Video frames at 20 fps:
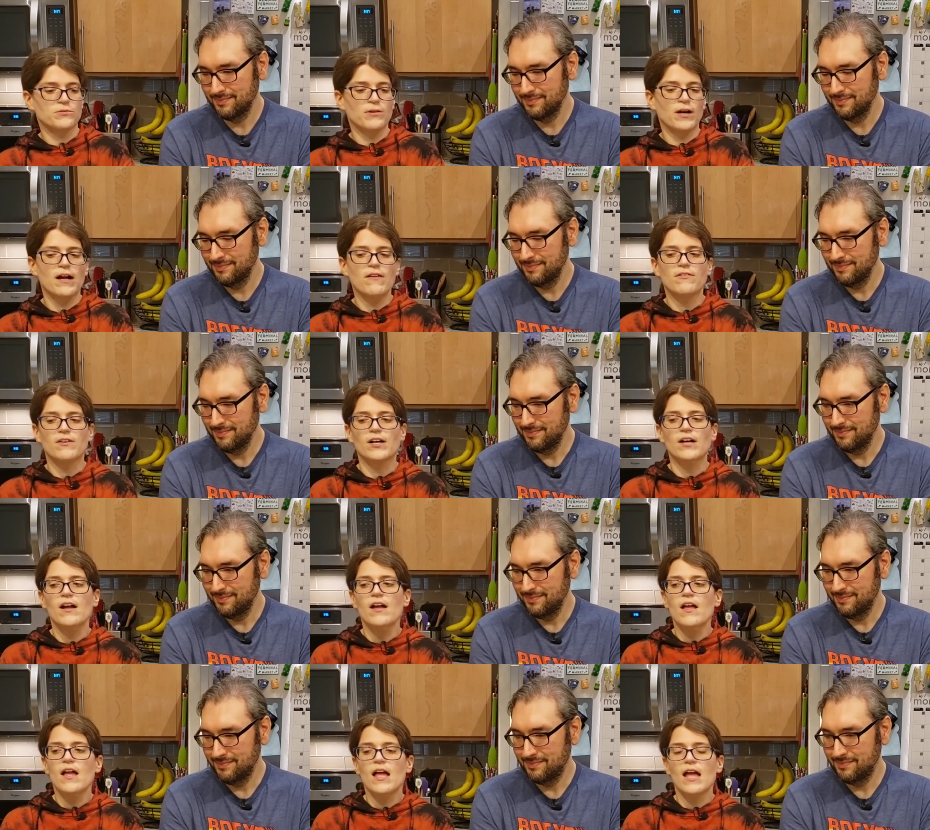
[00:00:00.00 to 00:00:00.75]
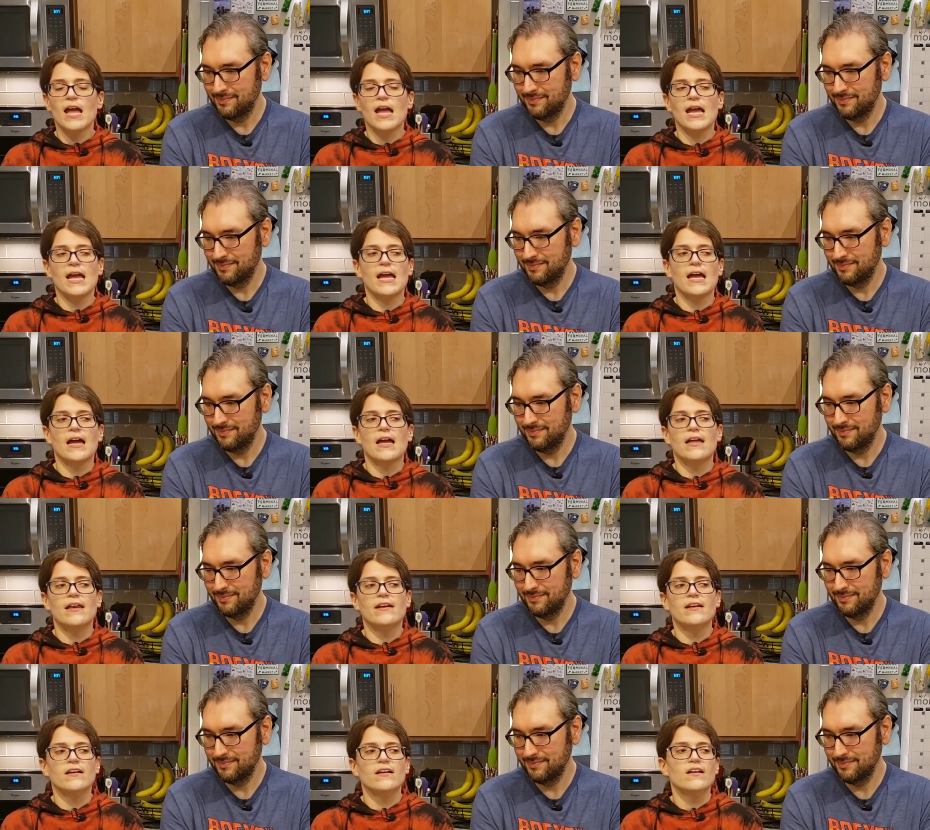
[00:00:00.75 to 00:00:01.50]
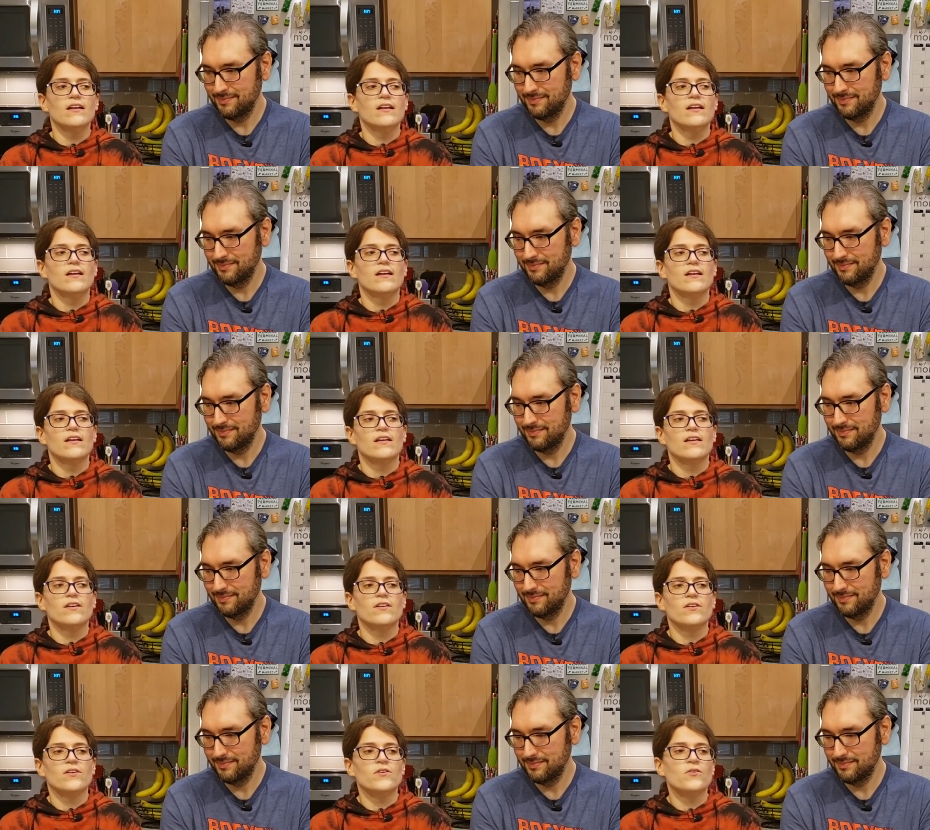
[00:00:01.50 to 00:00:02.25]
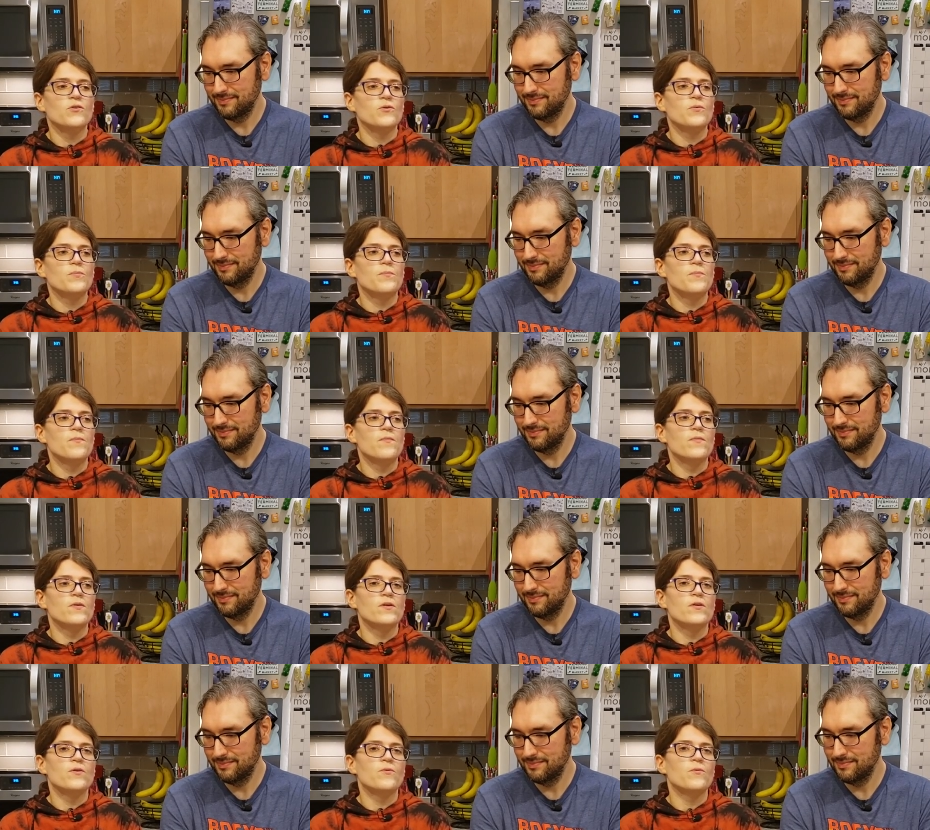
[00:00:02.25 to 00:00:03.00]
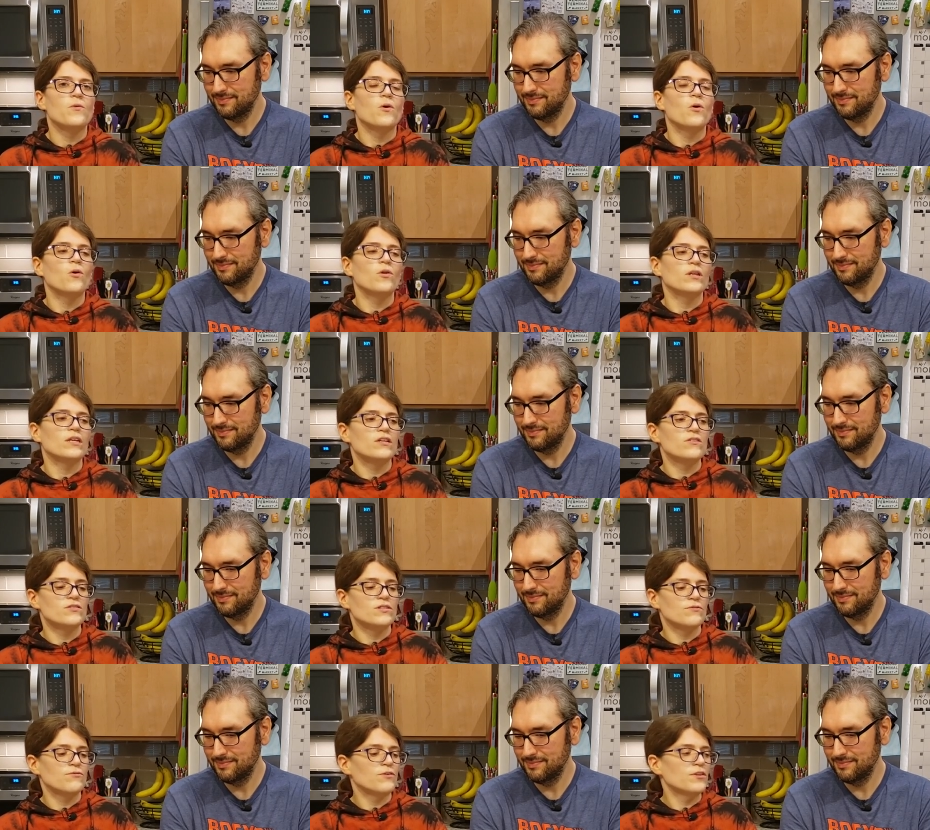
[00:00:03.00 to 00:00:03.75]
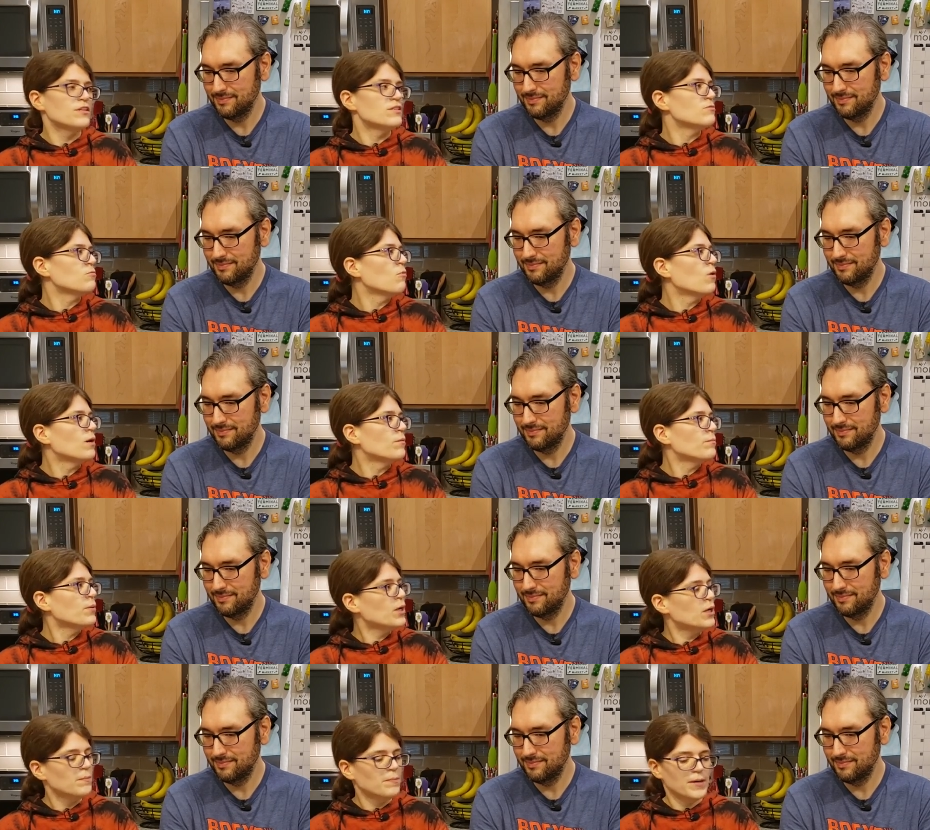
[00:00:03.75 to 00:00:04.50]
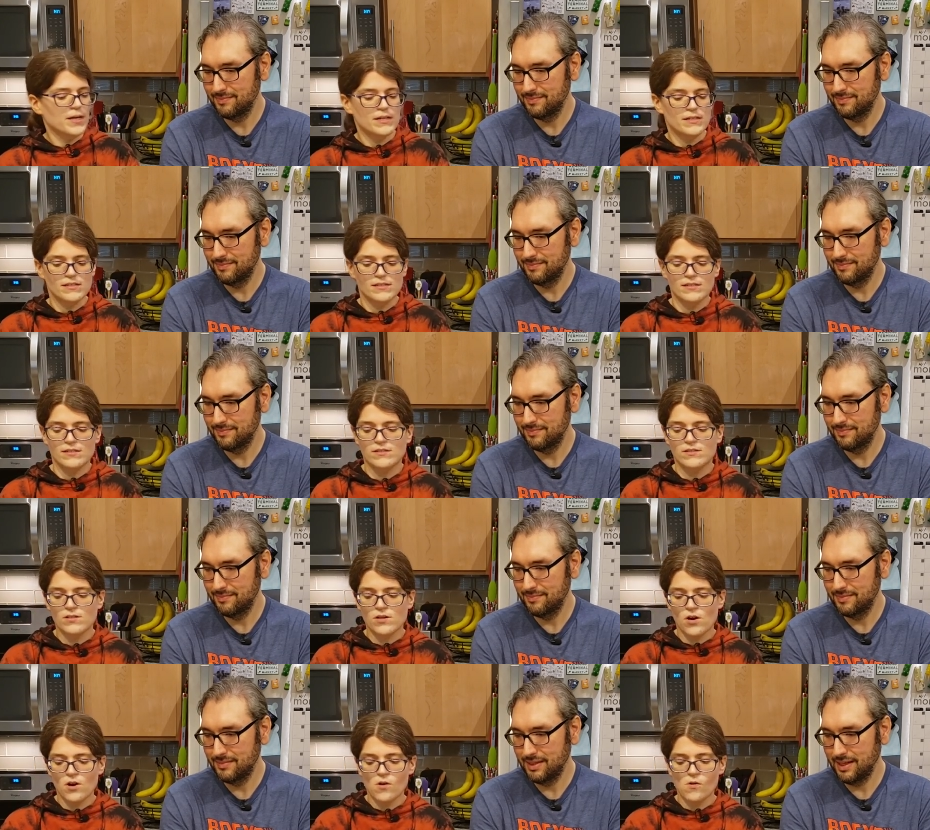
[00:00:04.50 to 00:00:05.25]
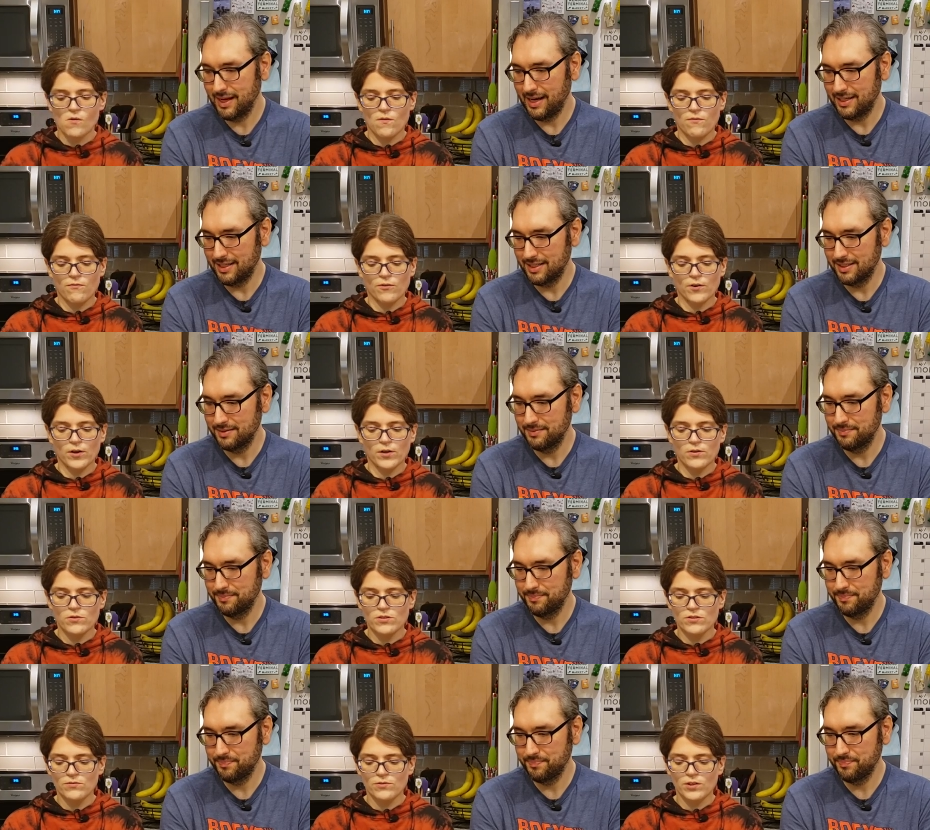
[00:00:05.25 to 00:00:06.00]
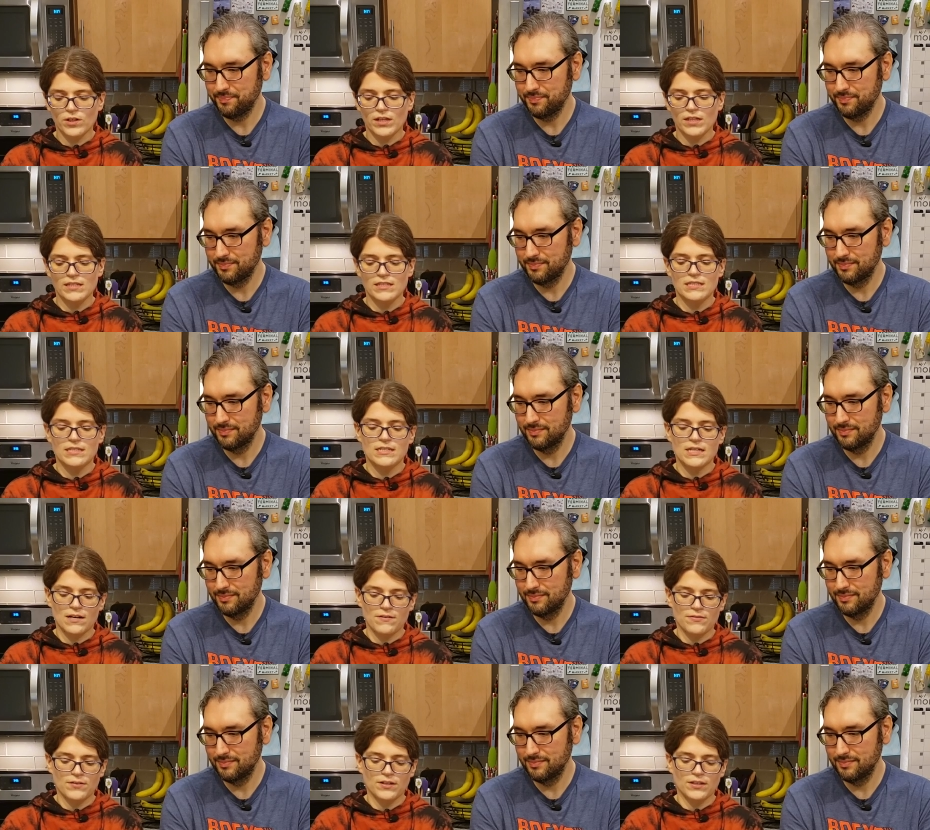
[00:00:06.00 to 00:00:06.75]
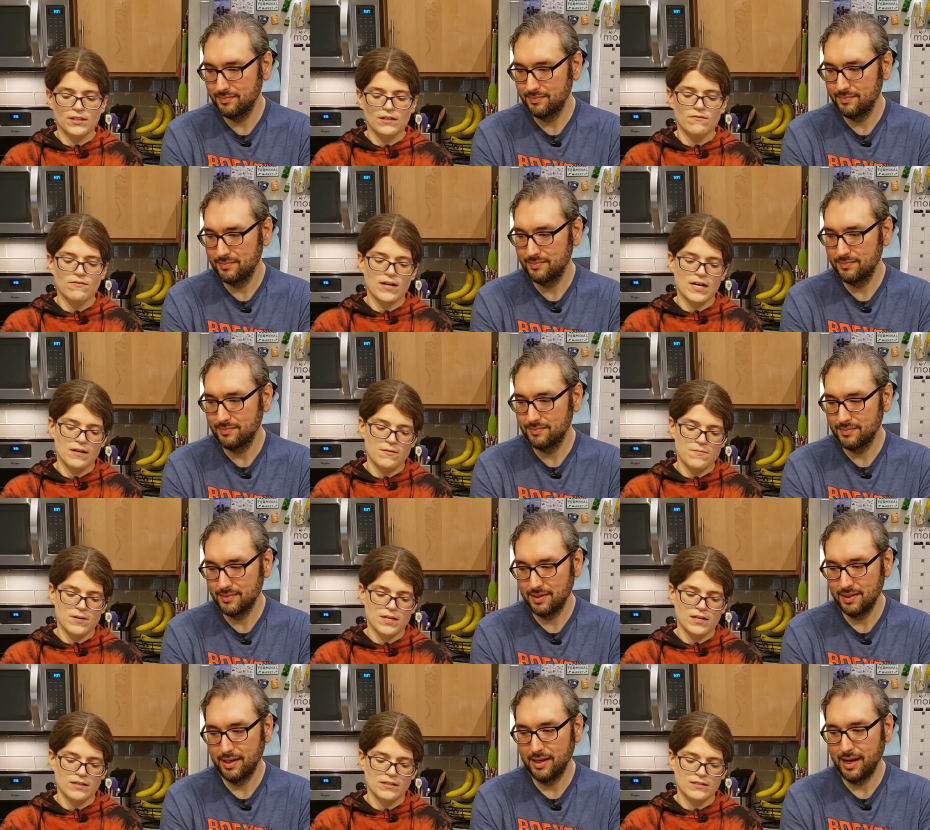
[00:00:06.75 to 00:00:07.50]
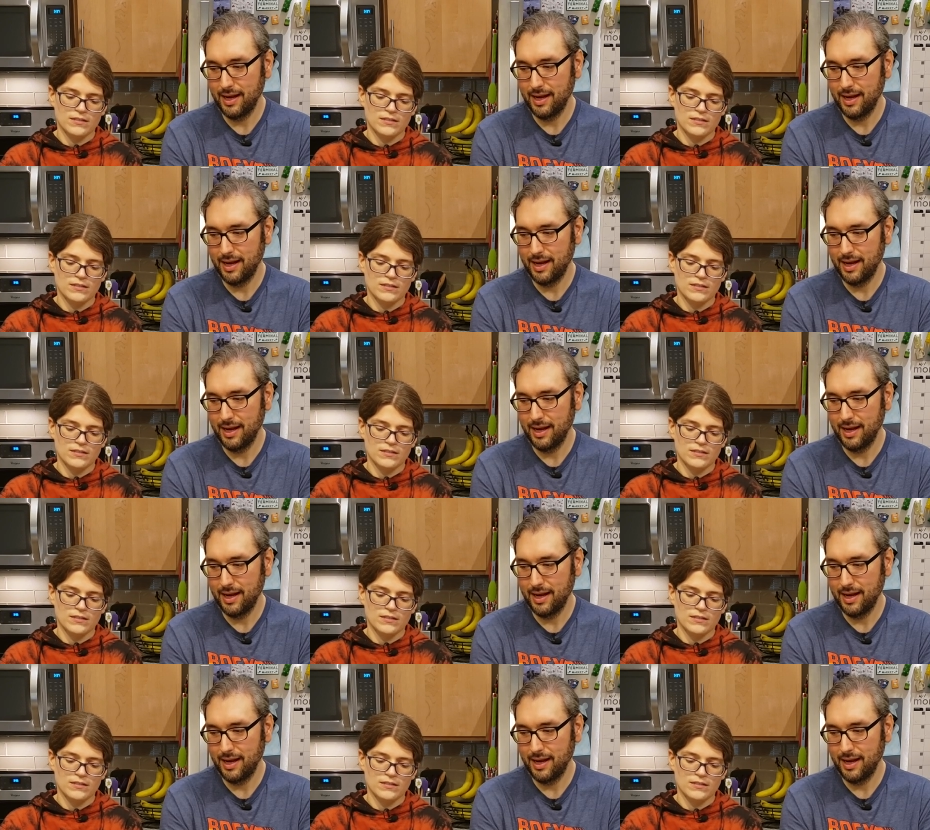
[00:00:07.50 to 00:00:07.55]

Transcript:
Speaker 1: whatever and you you will only use it for this one purpose so yes. for usefulness definitely vitamix